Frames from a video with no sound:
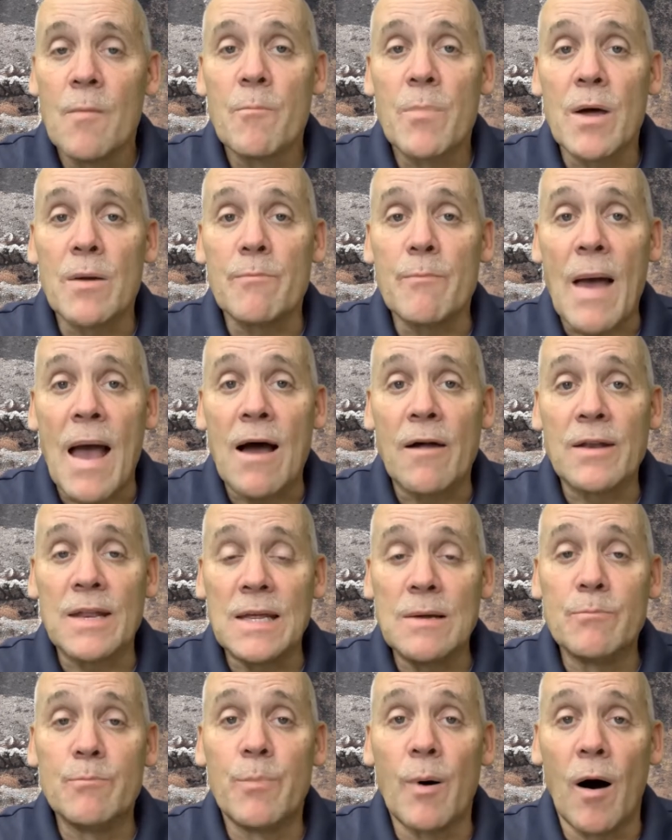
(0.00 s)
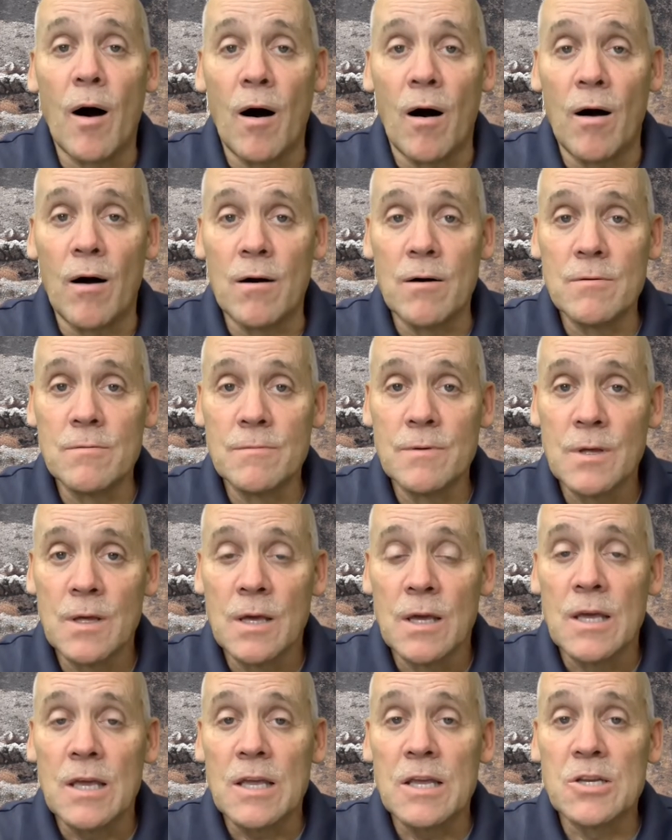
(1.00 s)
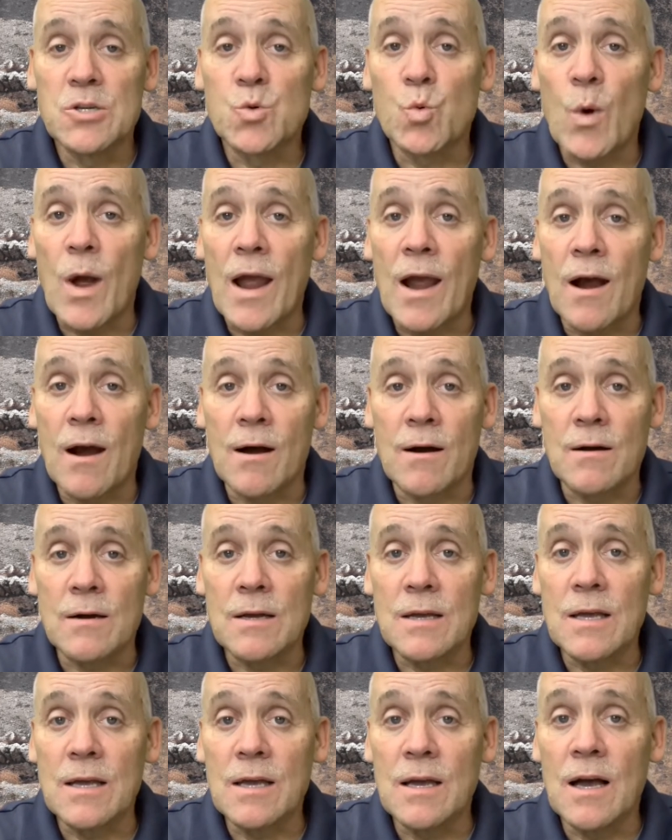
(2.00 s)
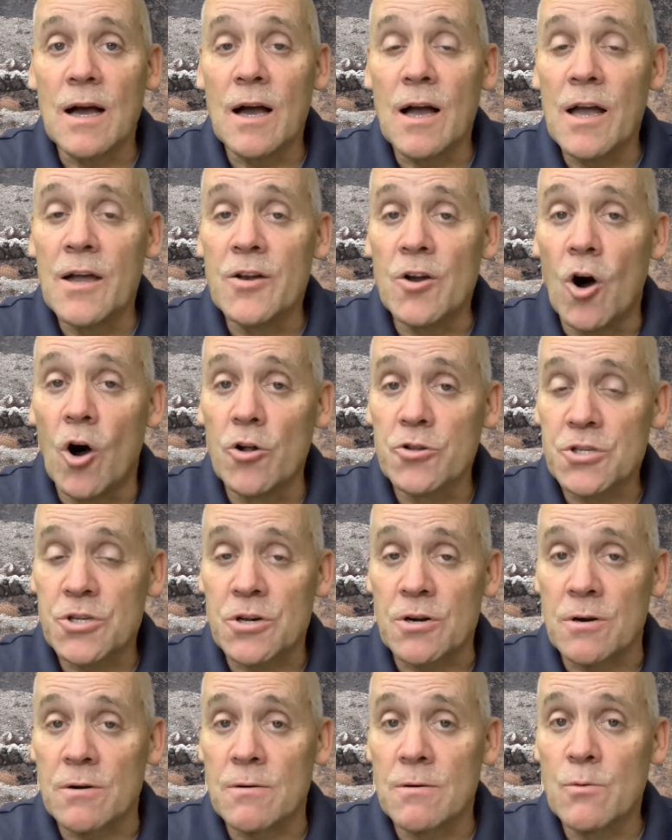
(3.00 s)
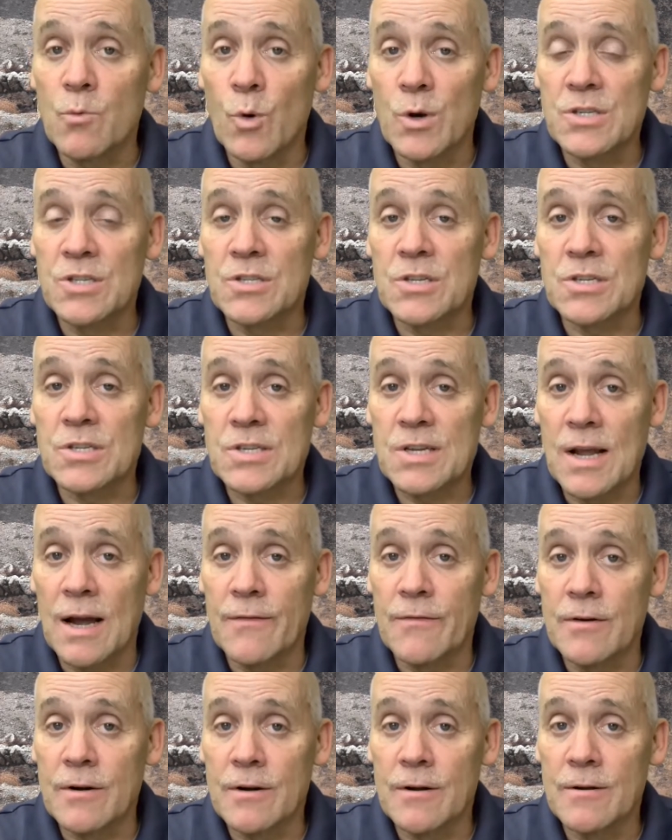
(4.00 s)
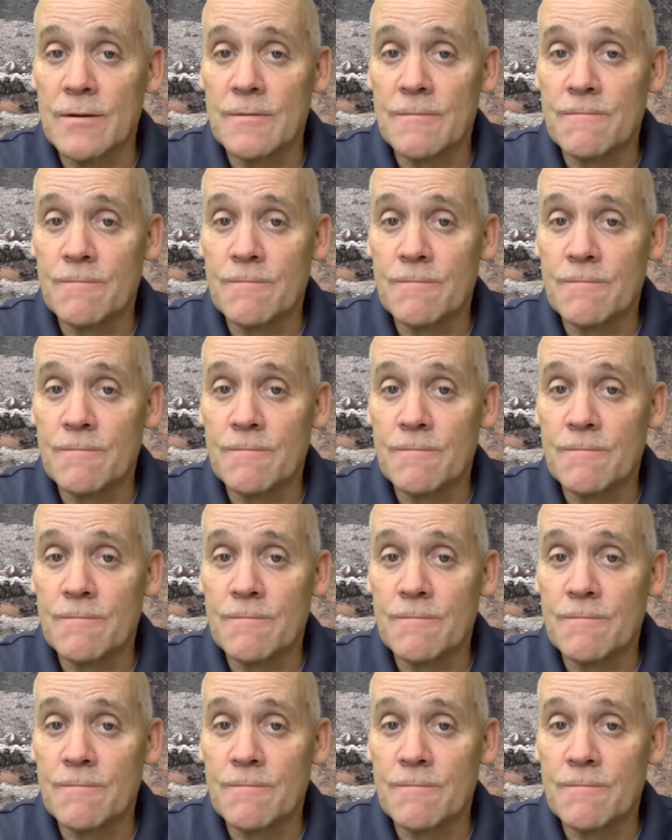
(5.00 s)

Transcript: But Mount Ebal is where an altar was discovered.